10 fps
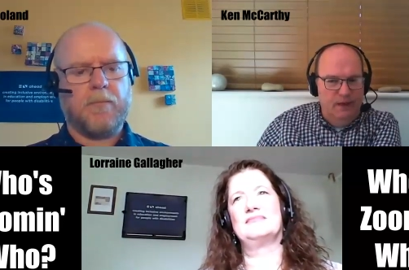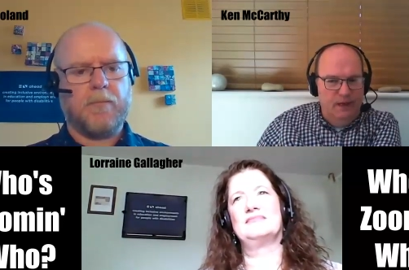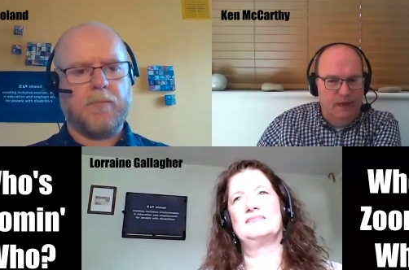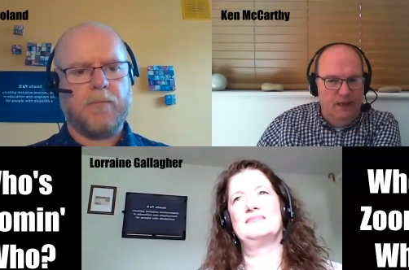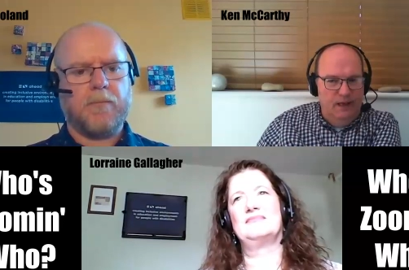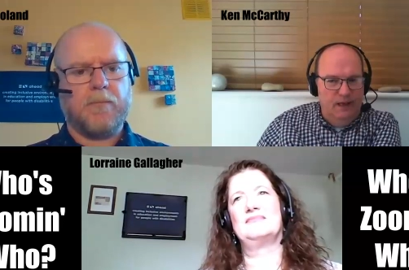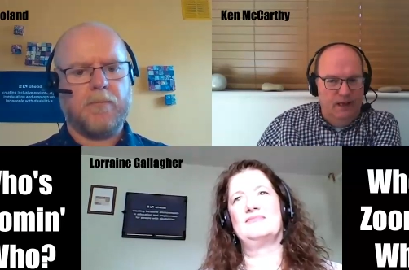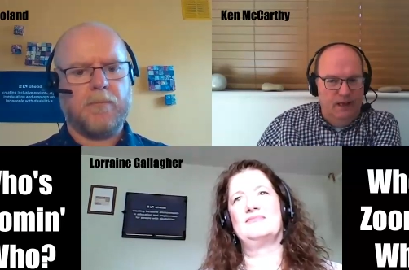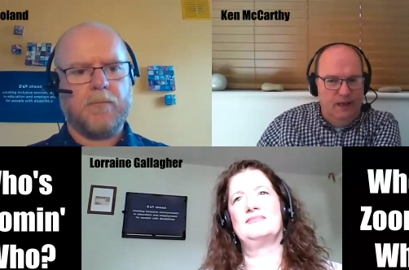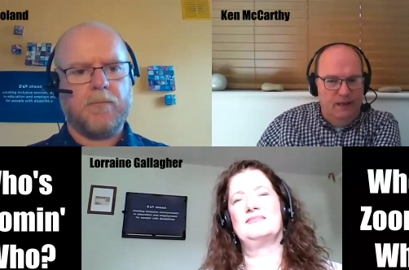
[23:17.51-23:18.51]
Speaker 1: uh,
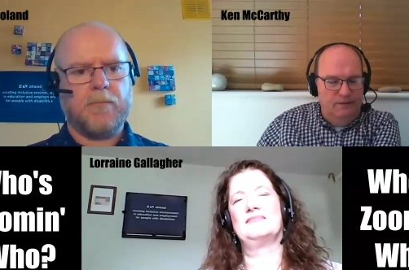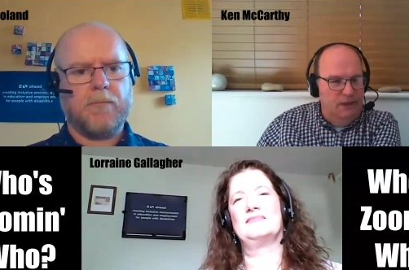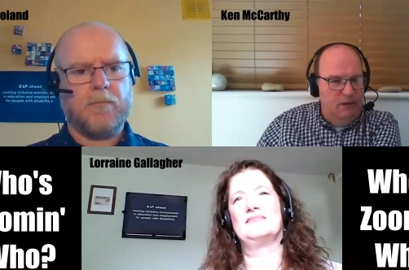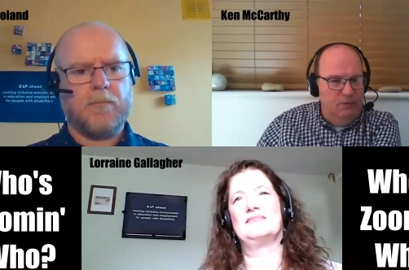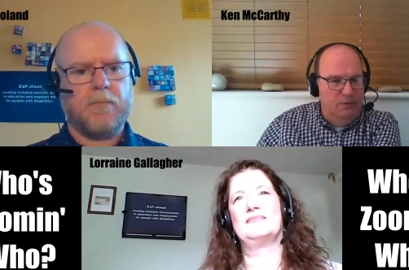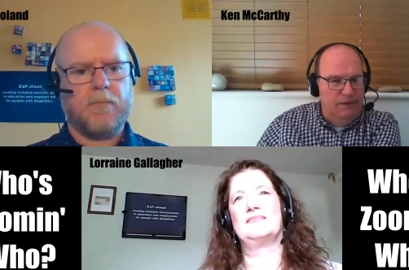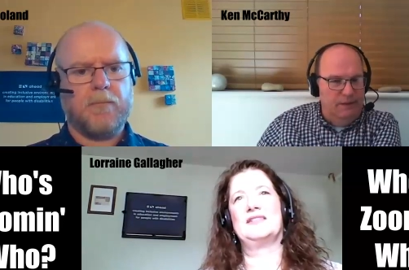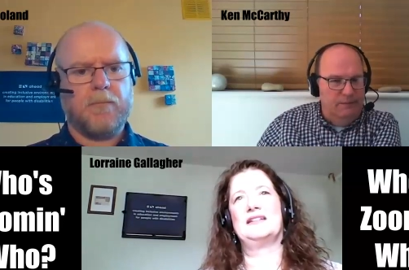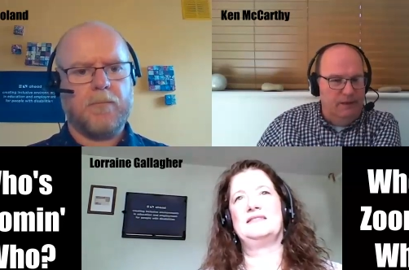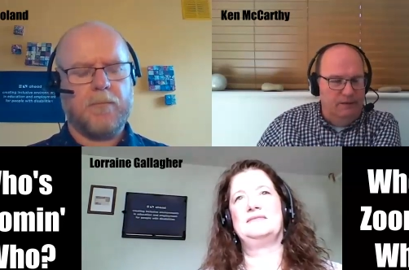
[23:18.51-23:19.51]
the global
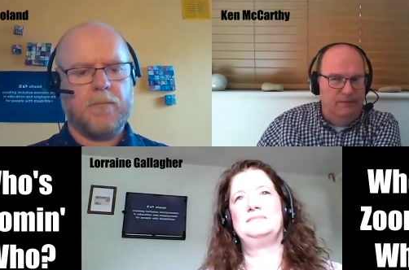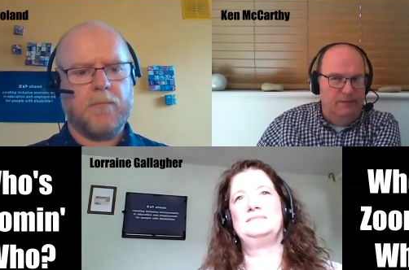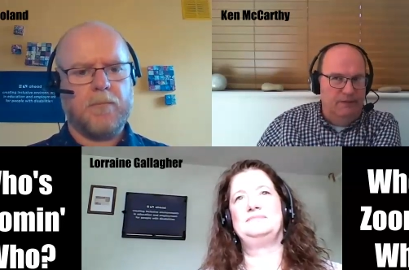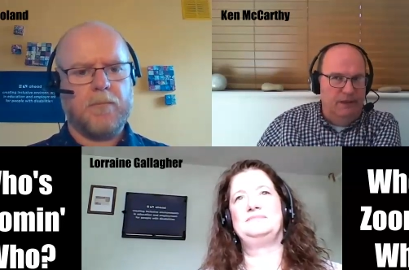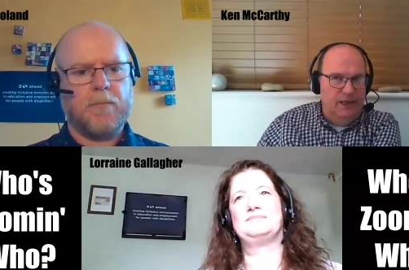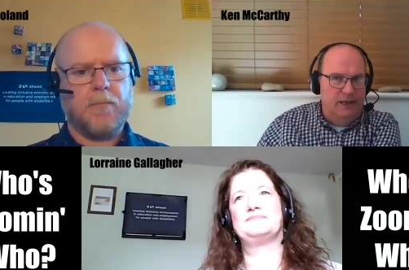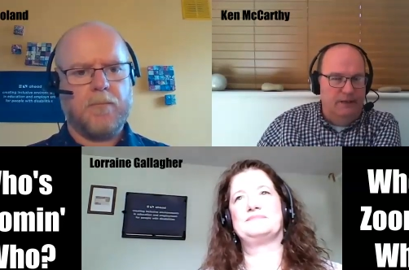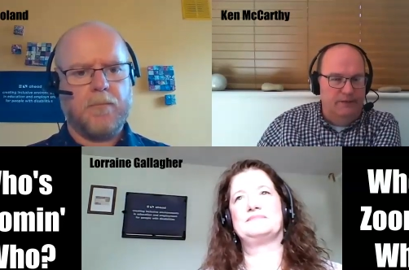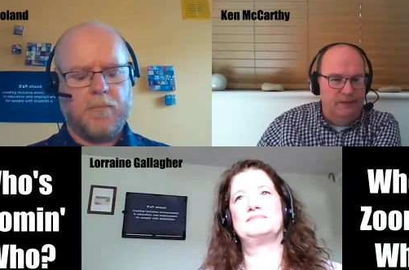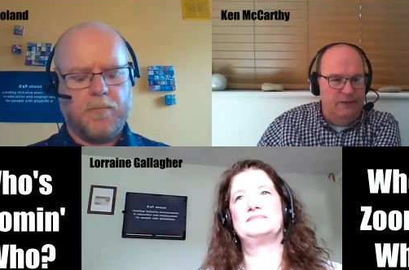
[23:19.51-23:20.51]
pandemic, if if you can
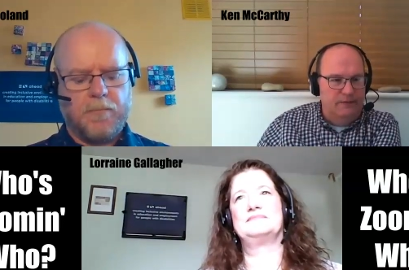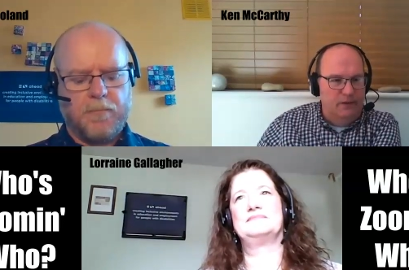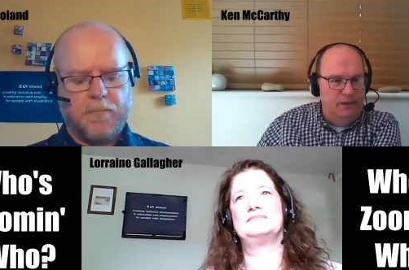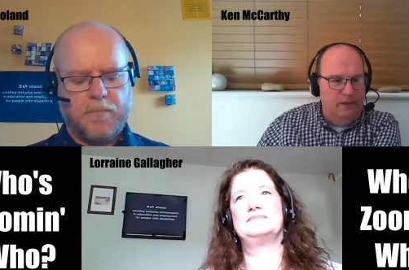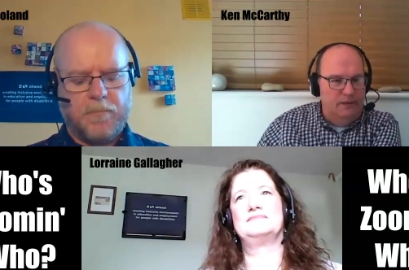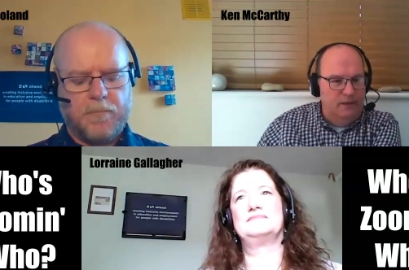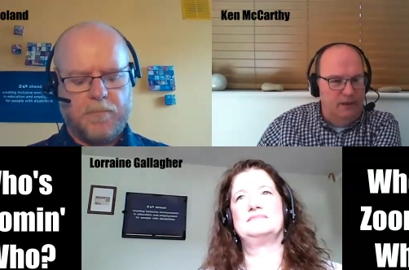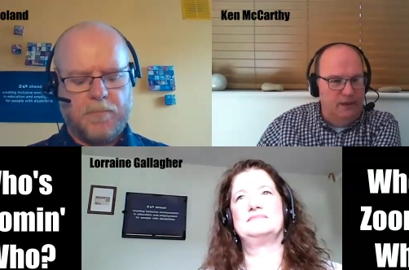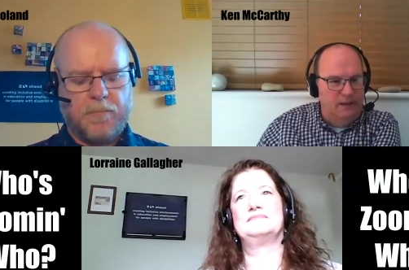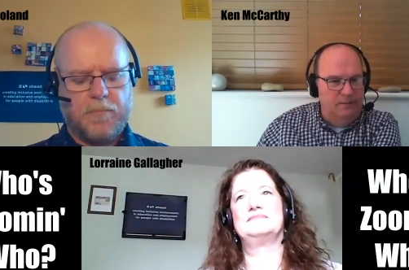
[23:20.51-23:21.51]
have a silver lining
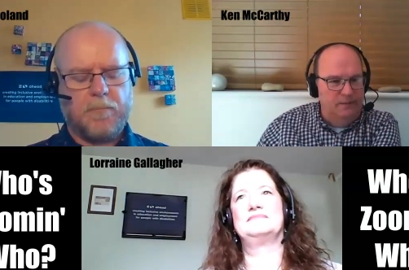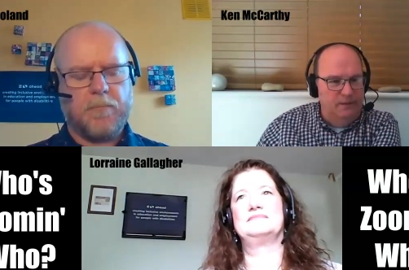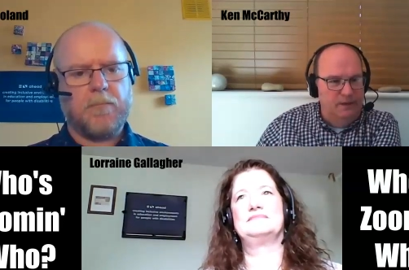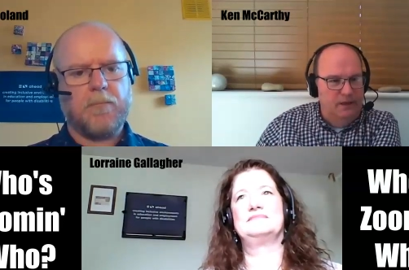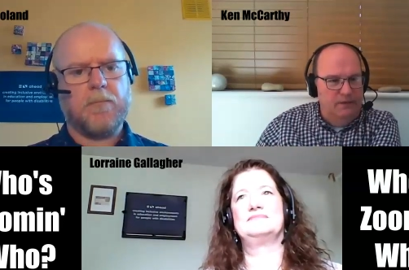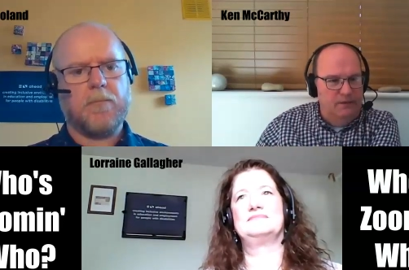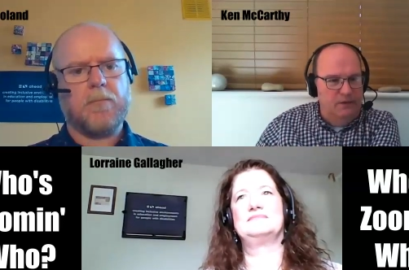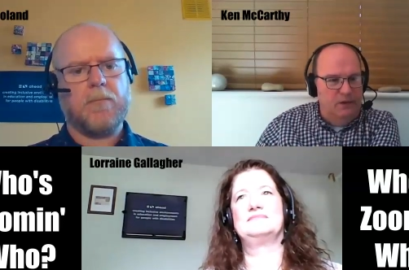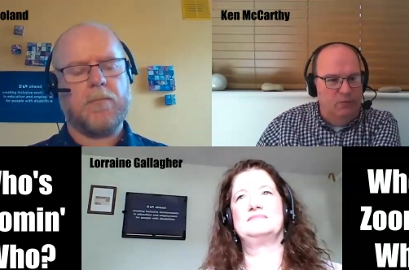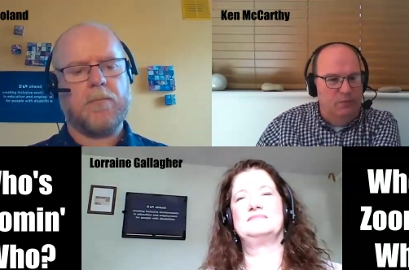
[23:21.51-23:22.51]
um,
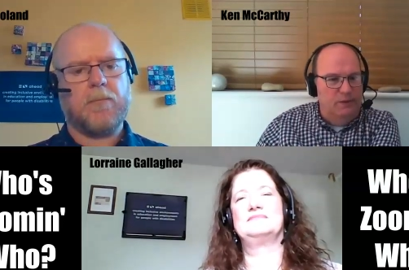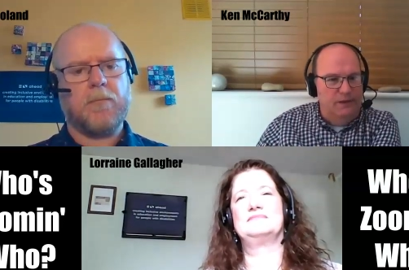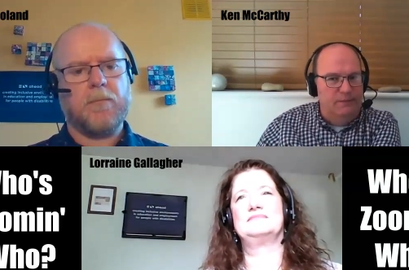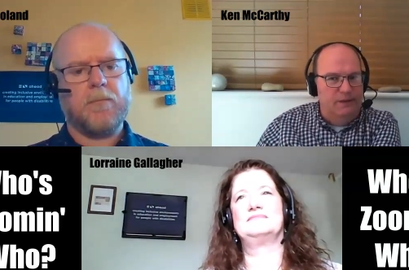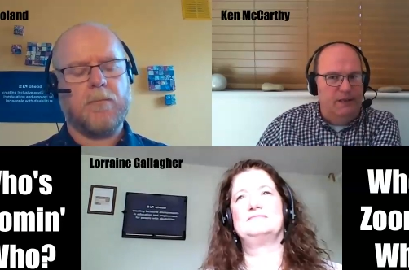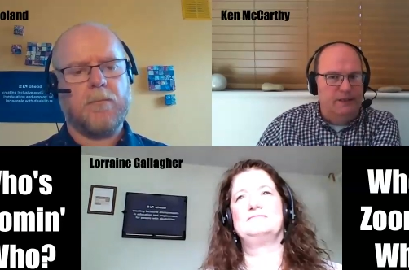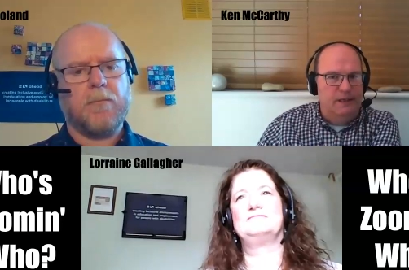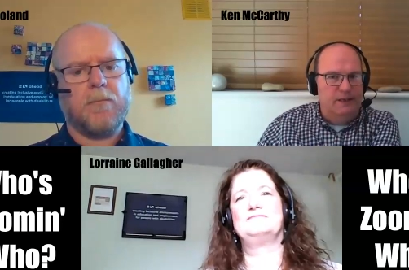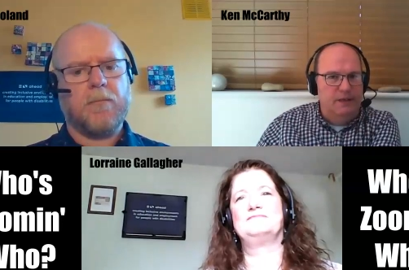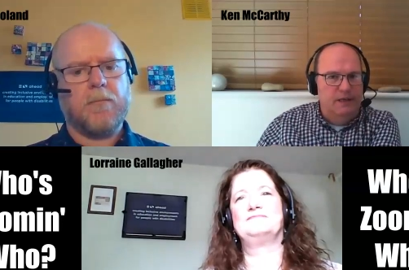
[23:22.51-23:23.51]
for a global pandemic, is that